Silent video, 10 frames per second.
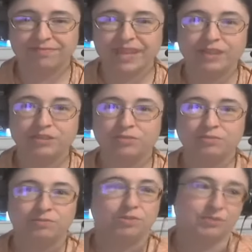and
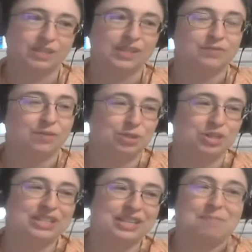
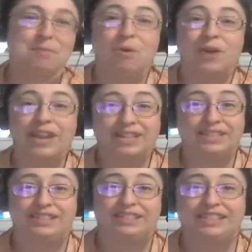unfortunately
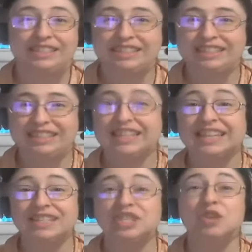moist. It
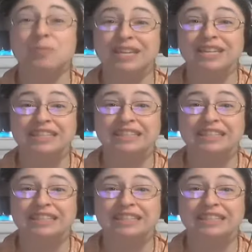gets humid.